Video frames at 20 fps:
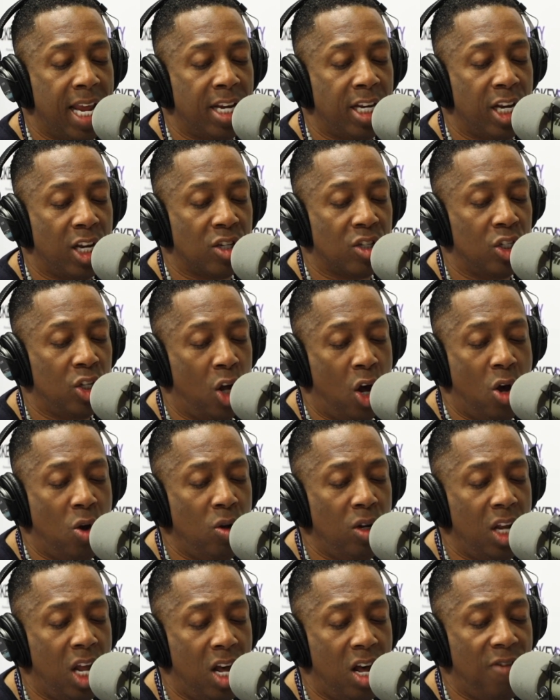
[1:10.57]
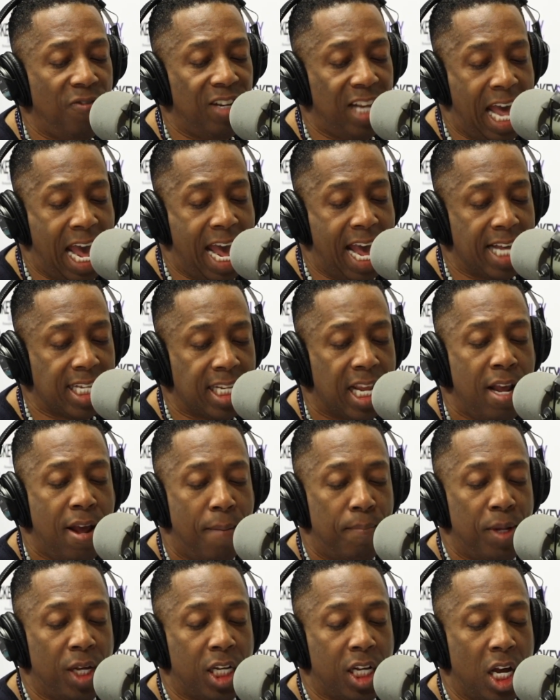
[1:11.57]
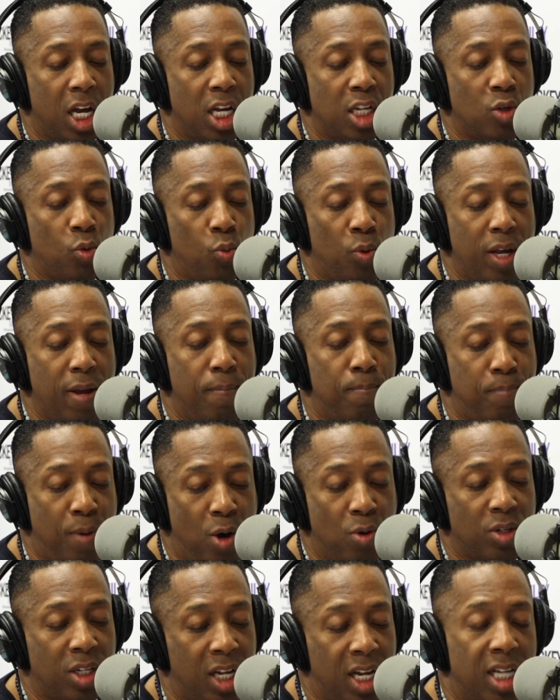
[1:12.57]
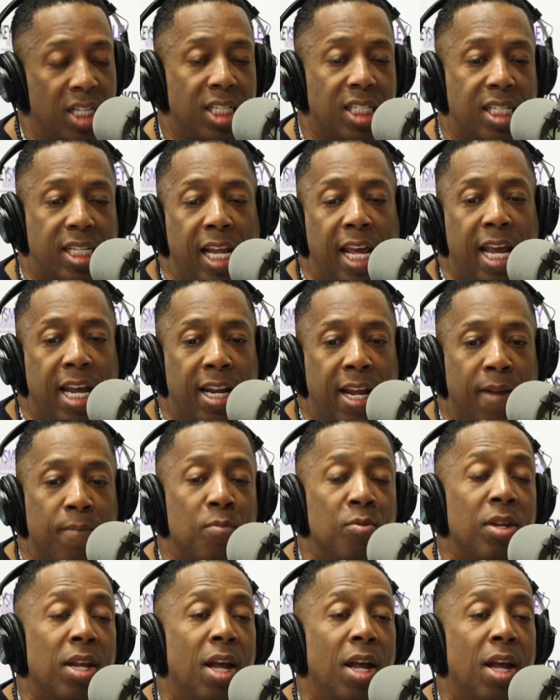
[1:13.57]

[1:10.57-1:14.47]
and there's no love last because we both understand that.